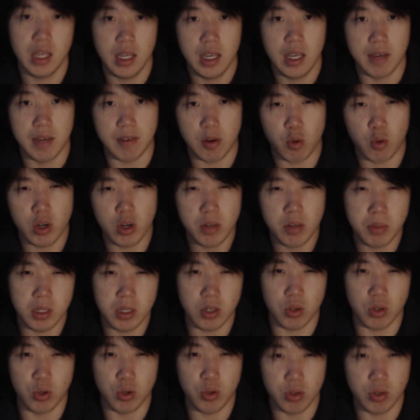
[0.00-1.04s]
If I want to be a
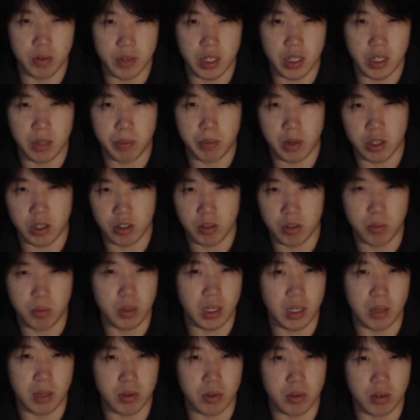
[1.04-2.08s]
Google developer, I should be
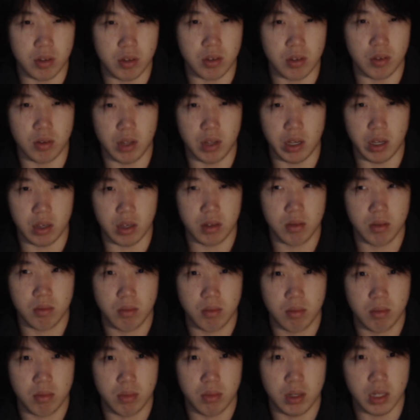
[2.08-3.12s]
able to do like
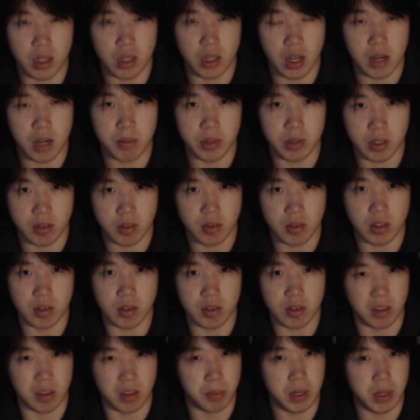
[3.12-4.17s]
pretty complex things
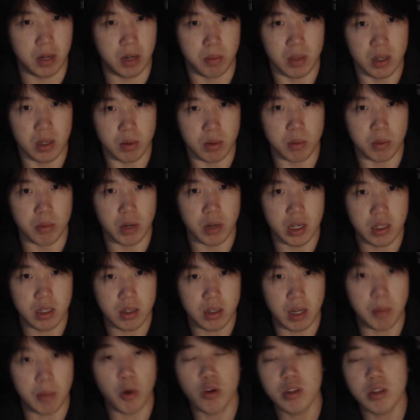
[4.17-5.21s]
at the bare minimum, right?
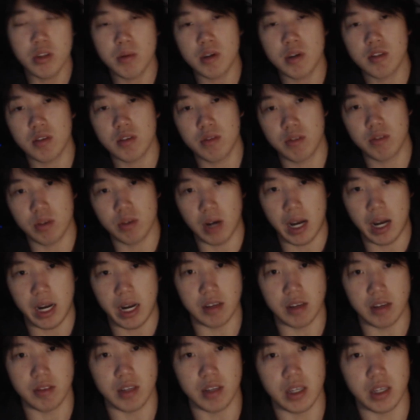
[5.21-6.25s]
I'm holding myself to a higher
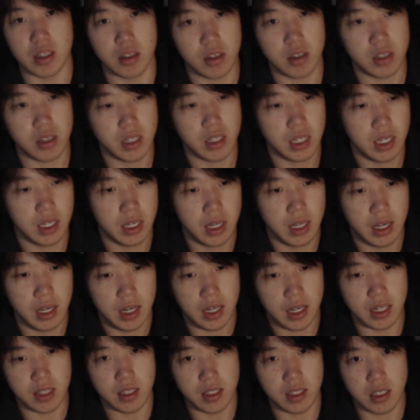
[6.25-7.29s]
standard,
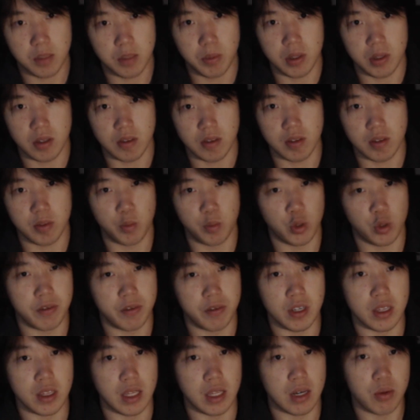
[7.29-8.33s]
I think, because it's more
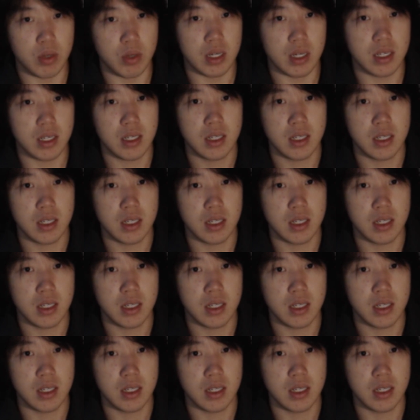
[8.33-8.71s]
fun that way.